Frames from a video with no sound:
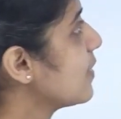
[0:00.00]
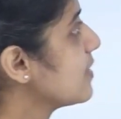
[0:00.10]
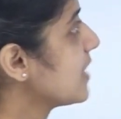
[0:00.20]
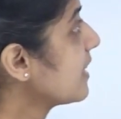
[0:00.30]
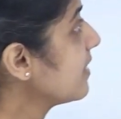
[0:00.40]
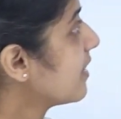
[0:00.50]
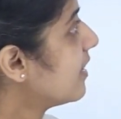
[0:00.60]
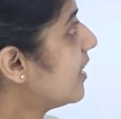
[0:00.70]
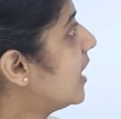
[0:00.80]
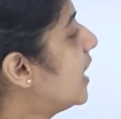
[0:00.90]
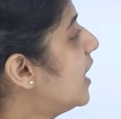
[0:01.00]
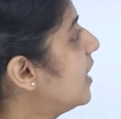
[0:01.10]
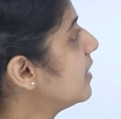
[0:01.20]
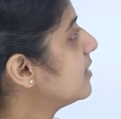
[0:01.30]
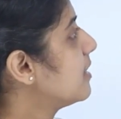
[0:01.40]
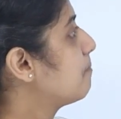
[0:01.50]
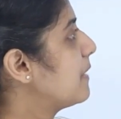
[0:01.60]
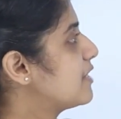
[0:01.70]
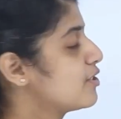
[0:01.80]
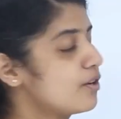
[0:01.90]
question. The
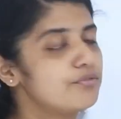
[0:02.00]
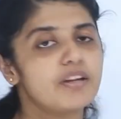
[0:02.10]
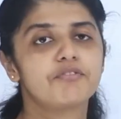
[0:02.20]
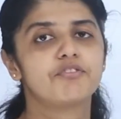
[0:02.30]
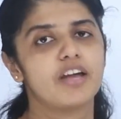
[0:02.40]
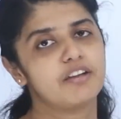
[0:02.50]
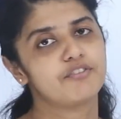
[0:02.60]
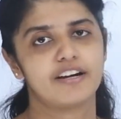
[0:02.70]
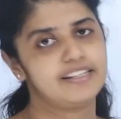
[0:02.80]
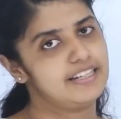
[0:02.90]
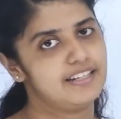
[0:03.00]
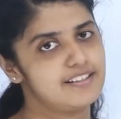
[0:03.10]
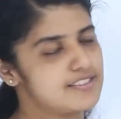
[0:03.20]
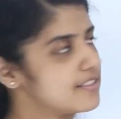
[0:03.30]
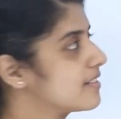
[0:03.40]
pitch of a wave winding is?